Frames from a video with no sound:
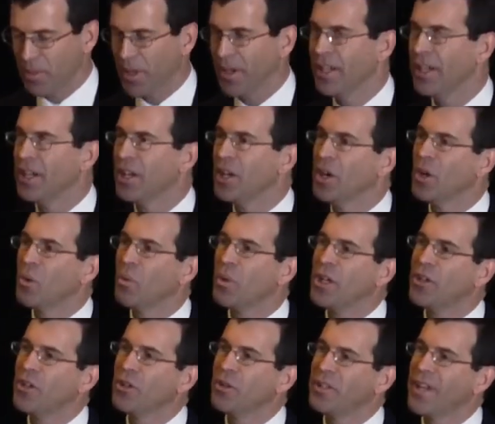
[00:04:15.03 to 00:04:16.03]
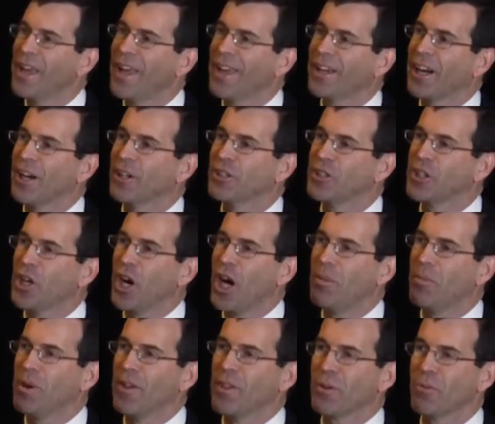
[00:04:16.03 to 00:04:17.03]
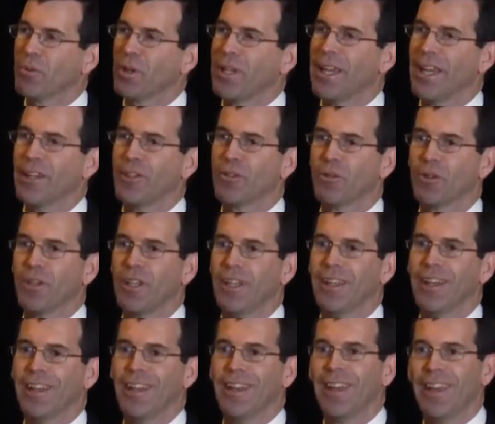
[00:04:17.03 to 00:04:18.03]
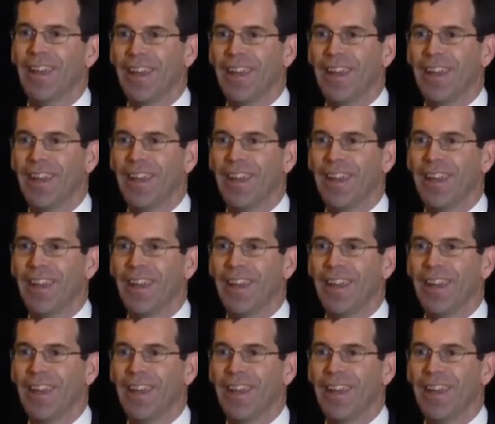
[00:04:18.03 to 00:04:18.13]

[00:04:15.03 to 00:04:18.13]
But we do take our job on the reentry